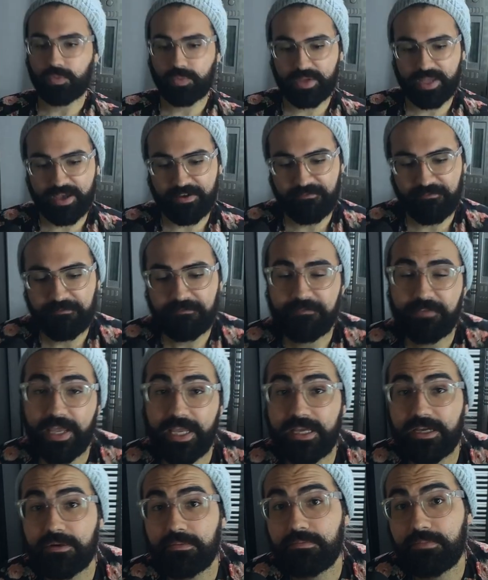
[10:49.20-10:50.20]
We have
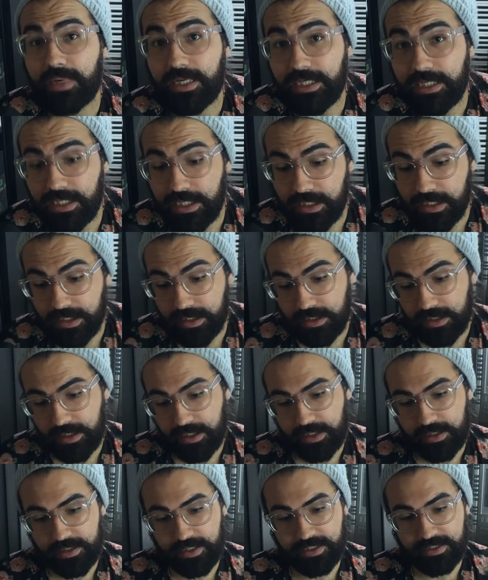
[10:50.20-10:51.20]
fake money.
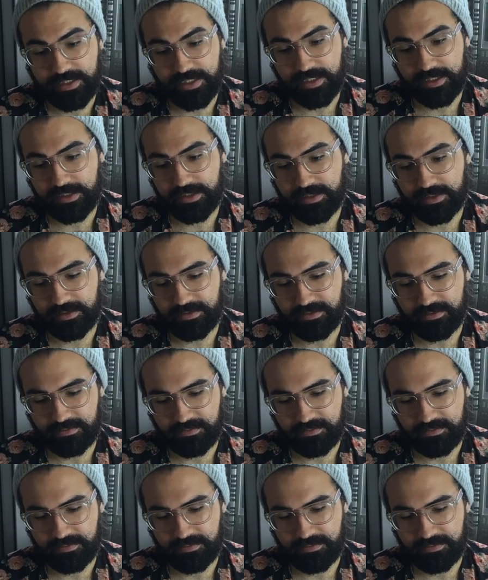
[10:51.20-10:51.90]
This is